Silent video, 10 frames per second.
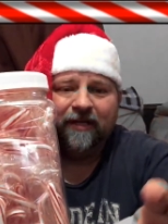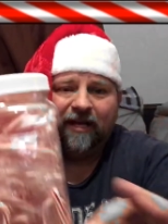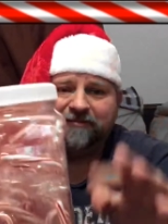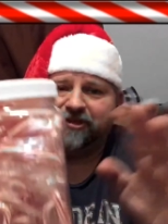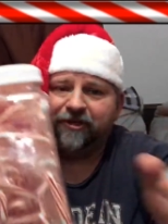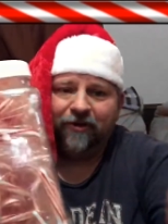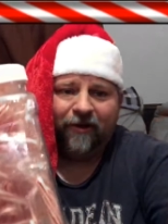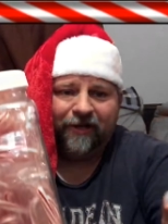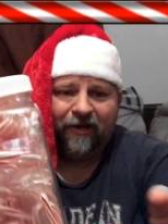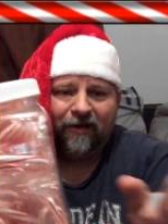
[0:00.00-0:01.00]
I'm sure you
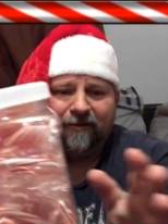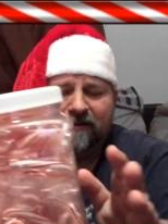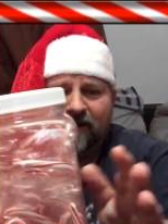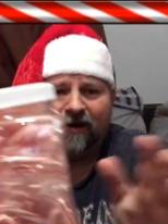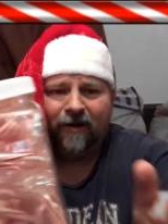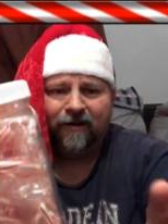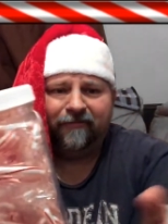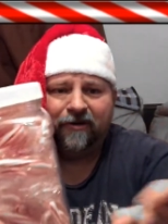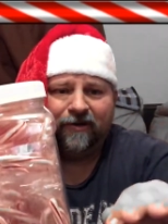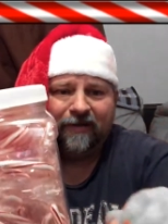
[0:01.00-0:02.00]
already all are
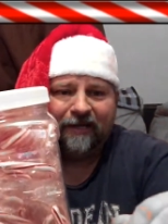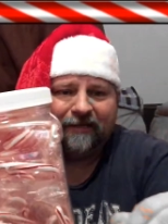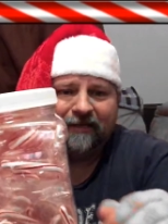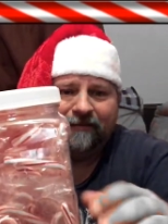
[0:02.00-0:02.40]
if you're like